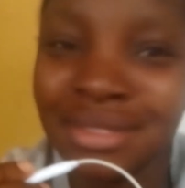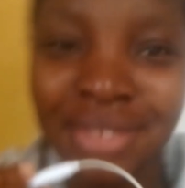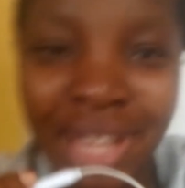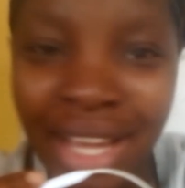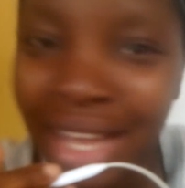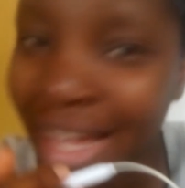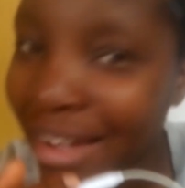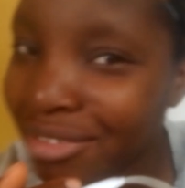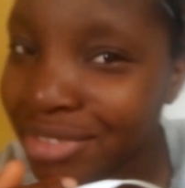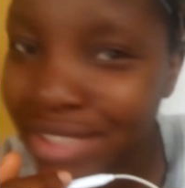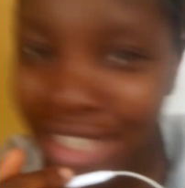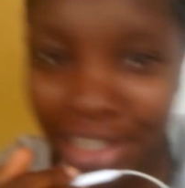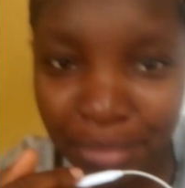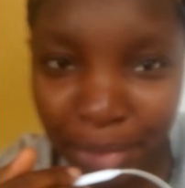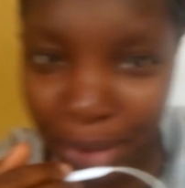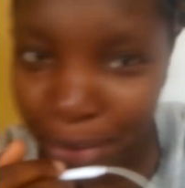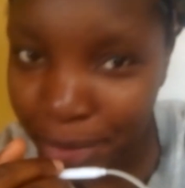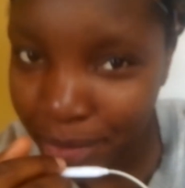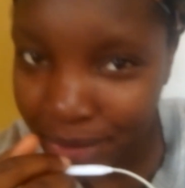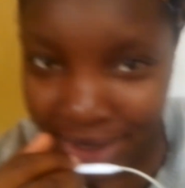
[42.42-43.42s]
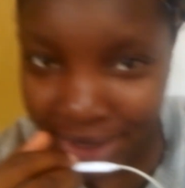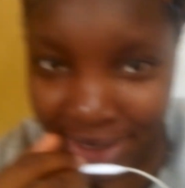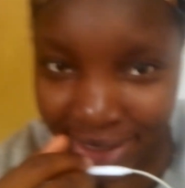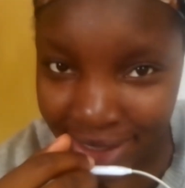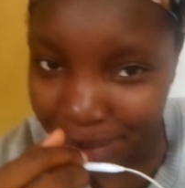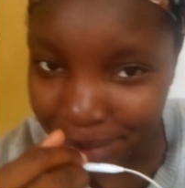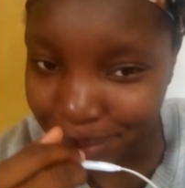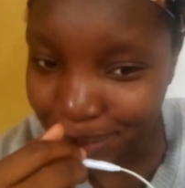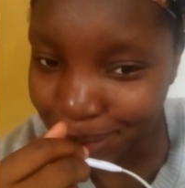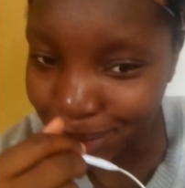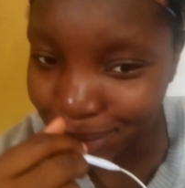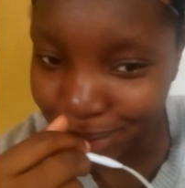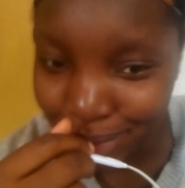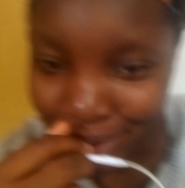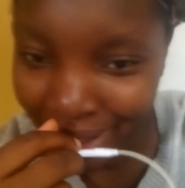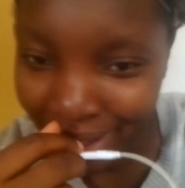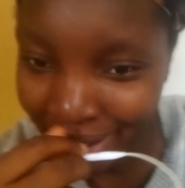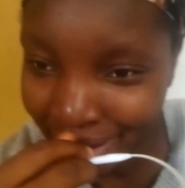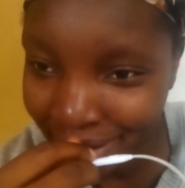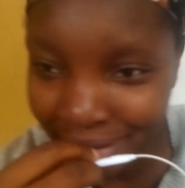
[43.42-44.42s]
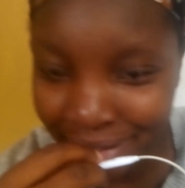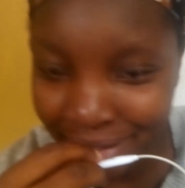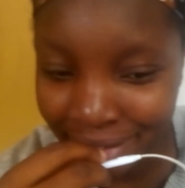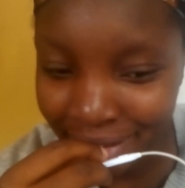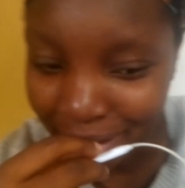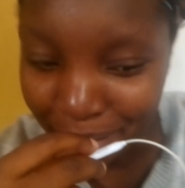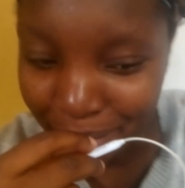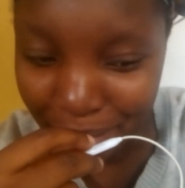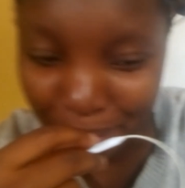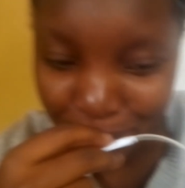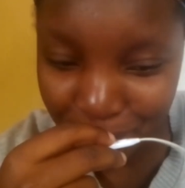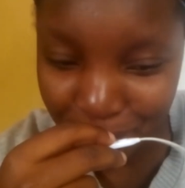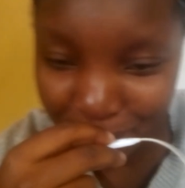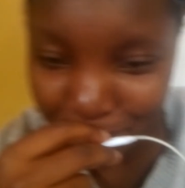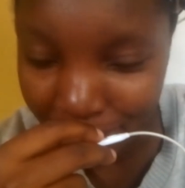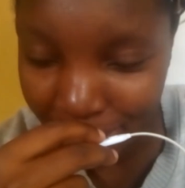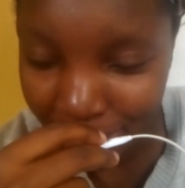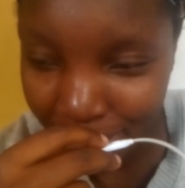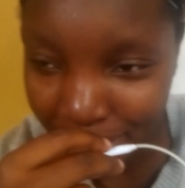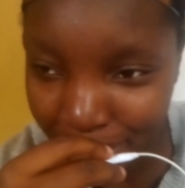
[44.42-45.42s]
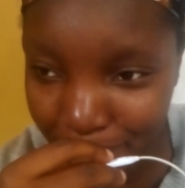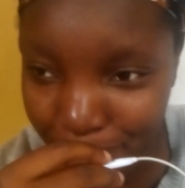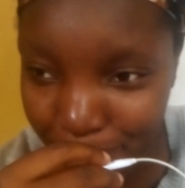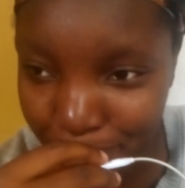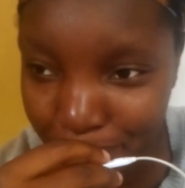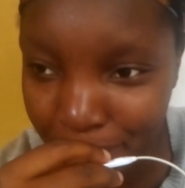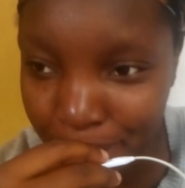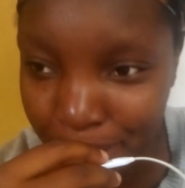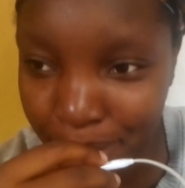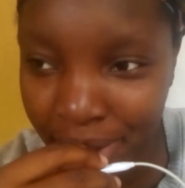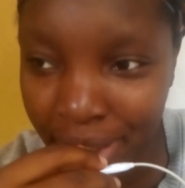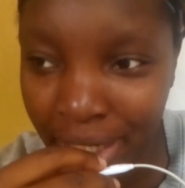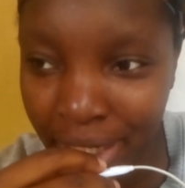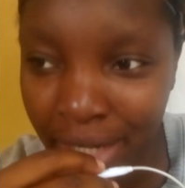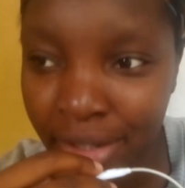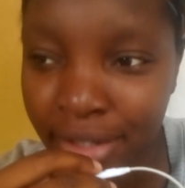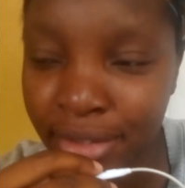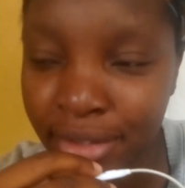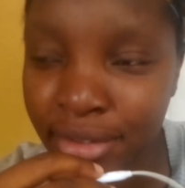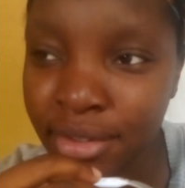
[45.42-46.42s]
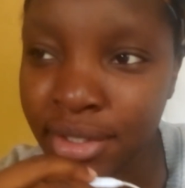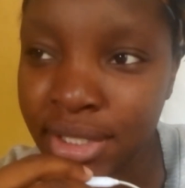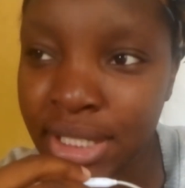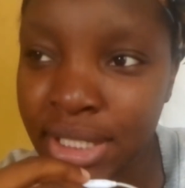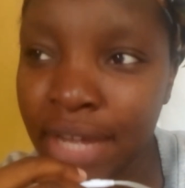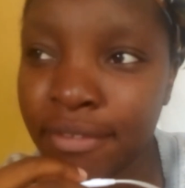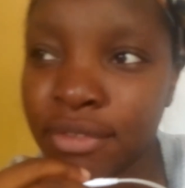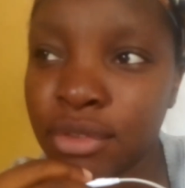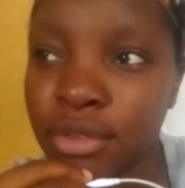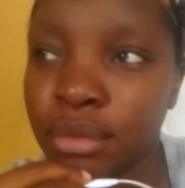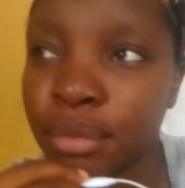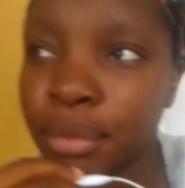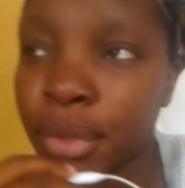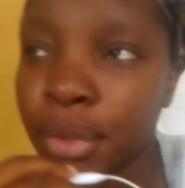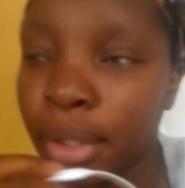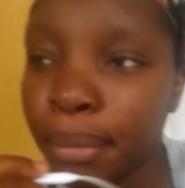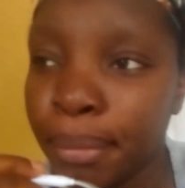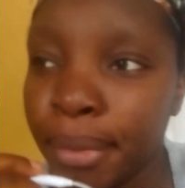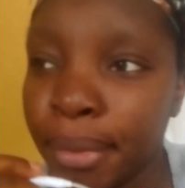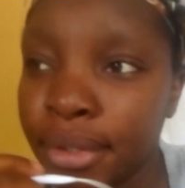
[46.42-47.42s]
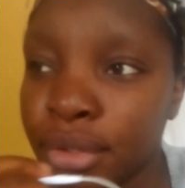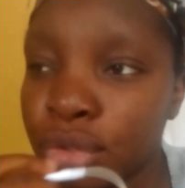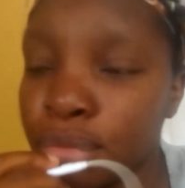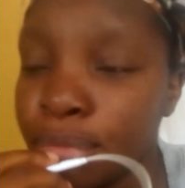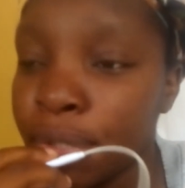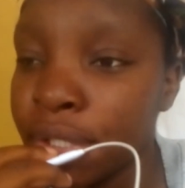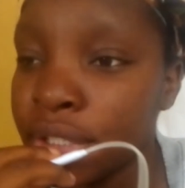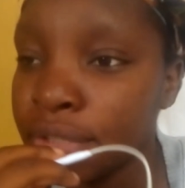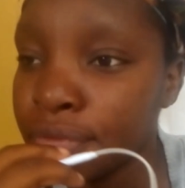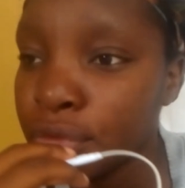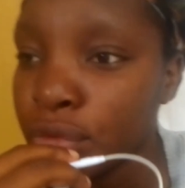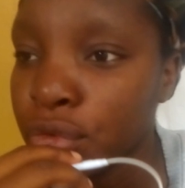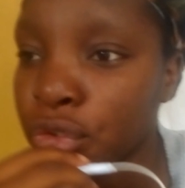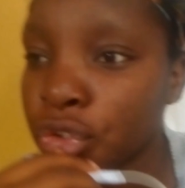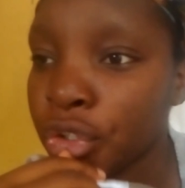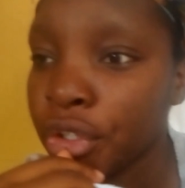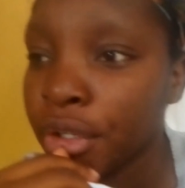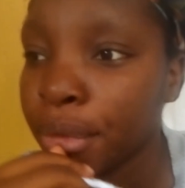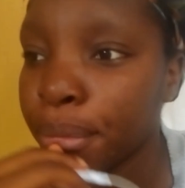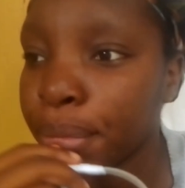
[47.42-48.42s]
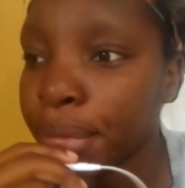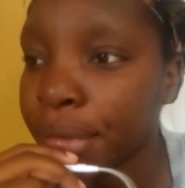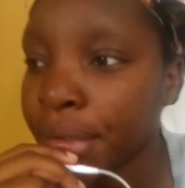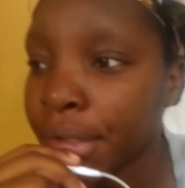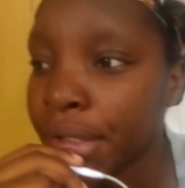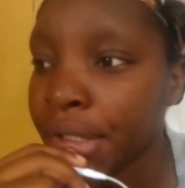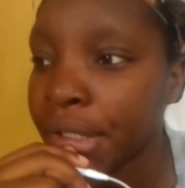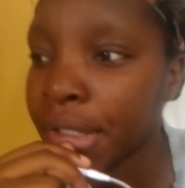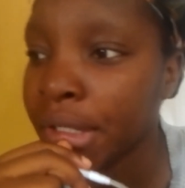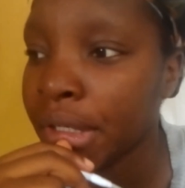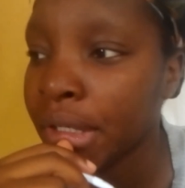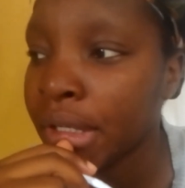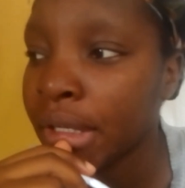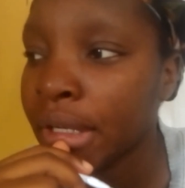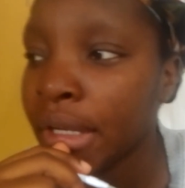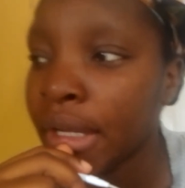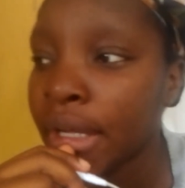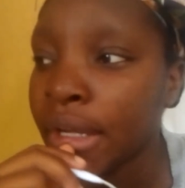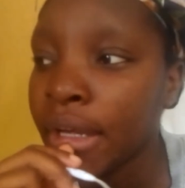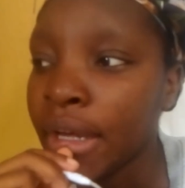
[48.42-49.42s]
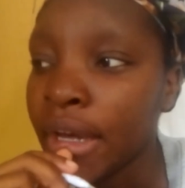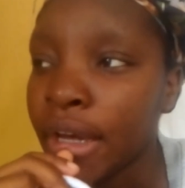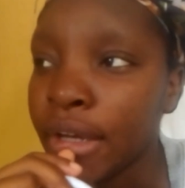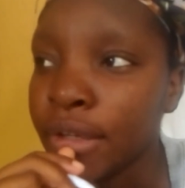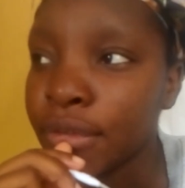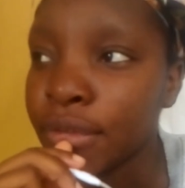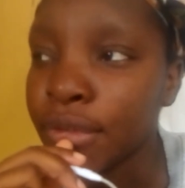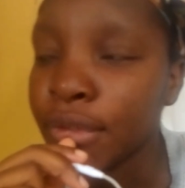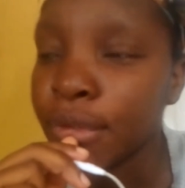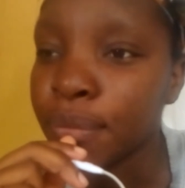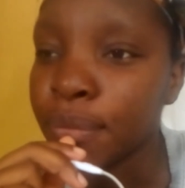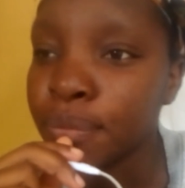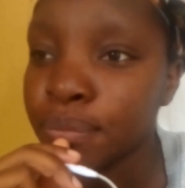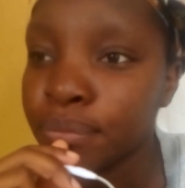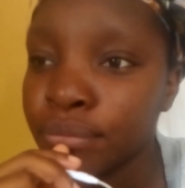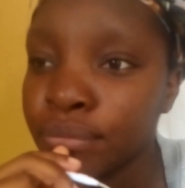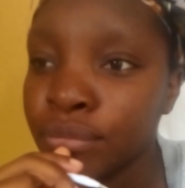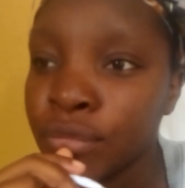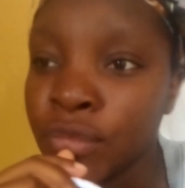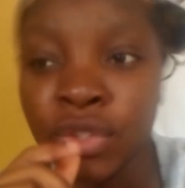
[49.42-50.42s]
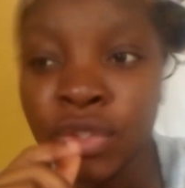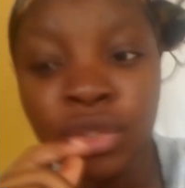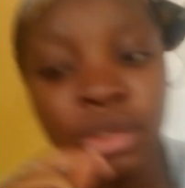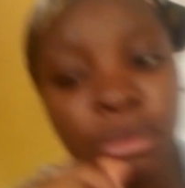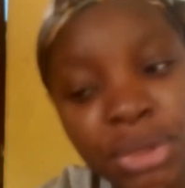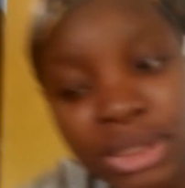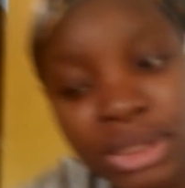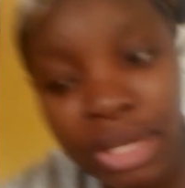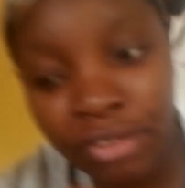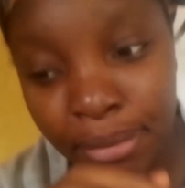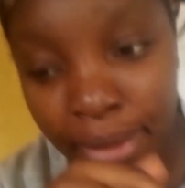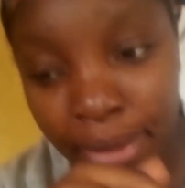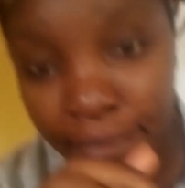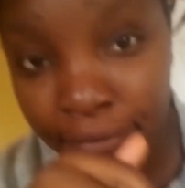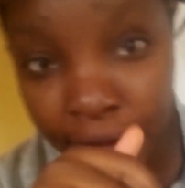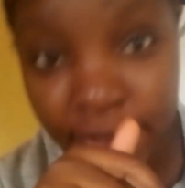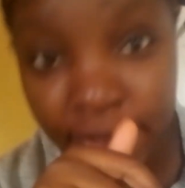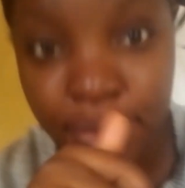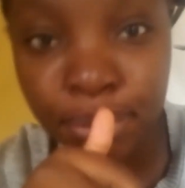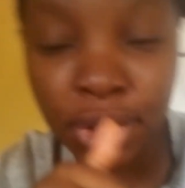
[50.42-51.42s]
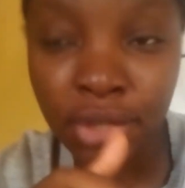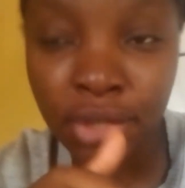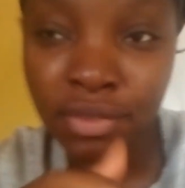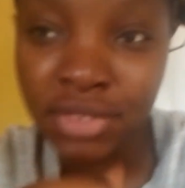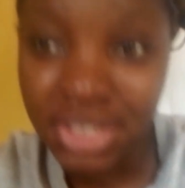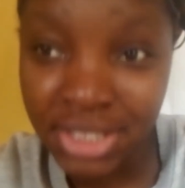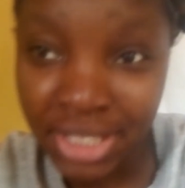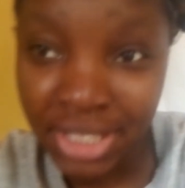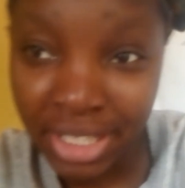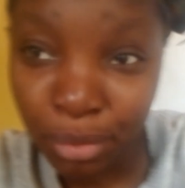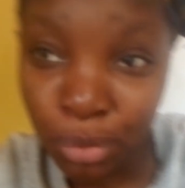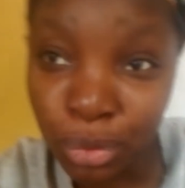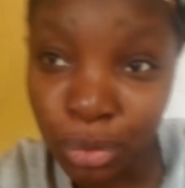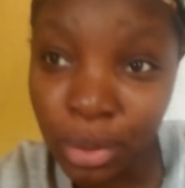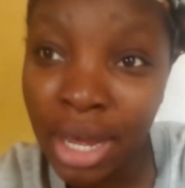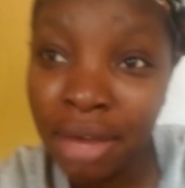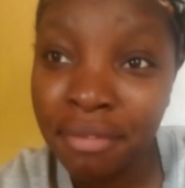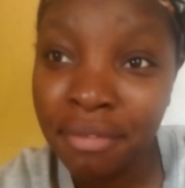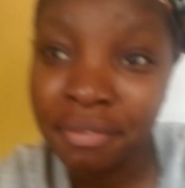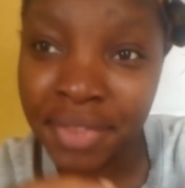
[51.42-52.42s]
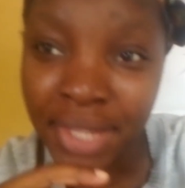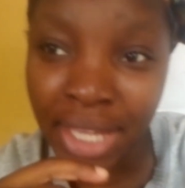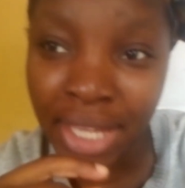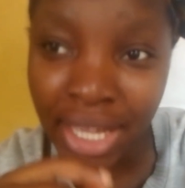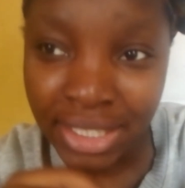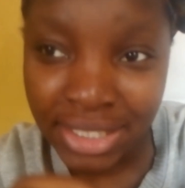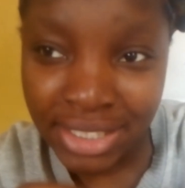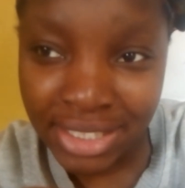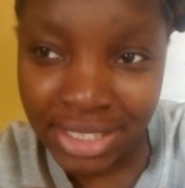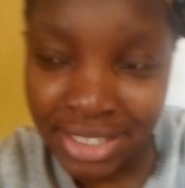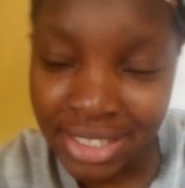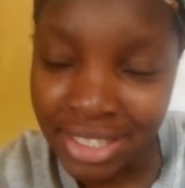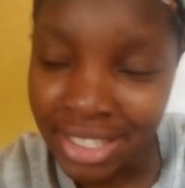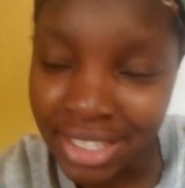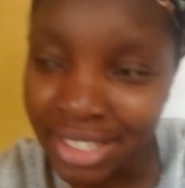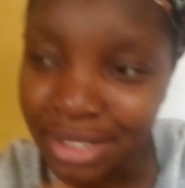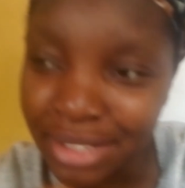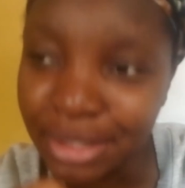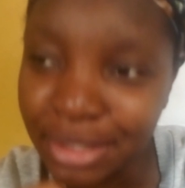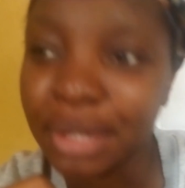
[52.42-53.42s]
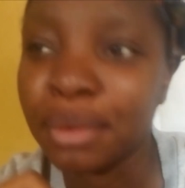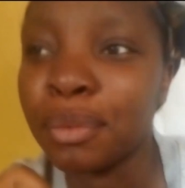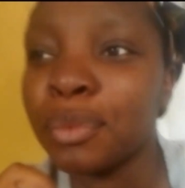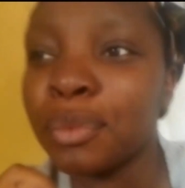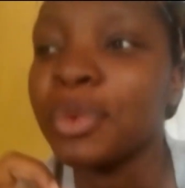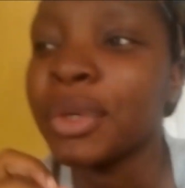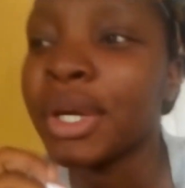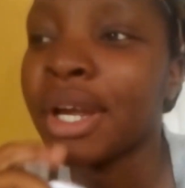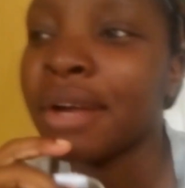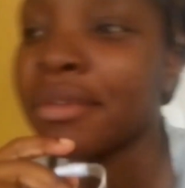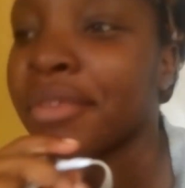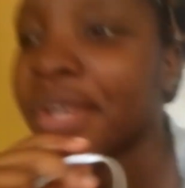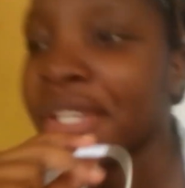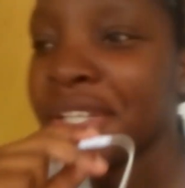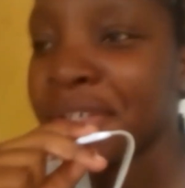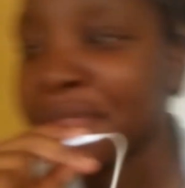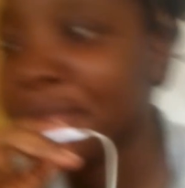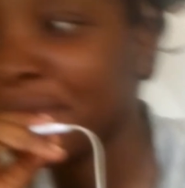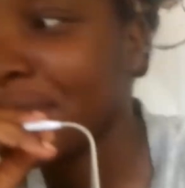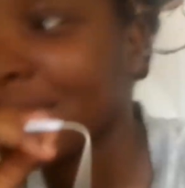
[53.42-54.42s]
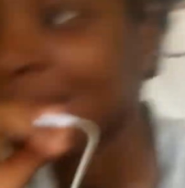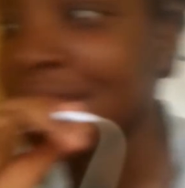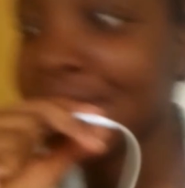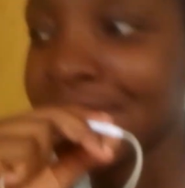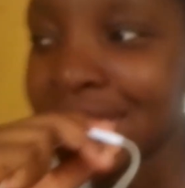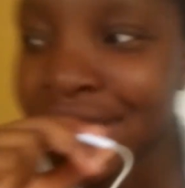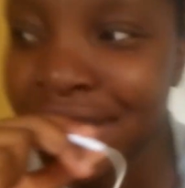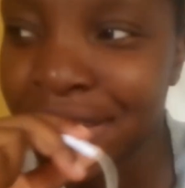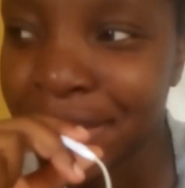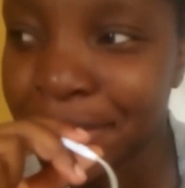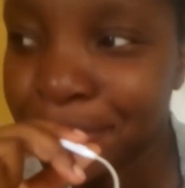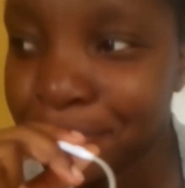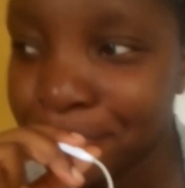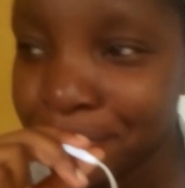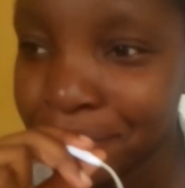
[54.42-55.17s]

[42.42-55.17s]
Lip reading: I have to have my beauty sleep, so like I'm just waking up maybe an hour ago because I have to wake up and do my devotion and pray, and you know, so I'm just having my first meal of the day. We'll have that, then we'll get ready for the day.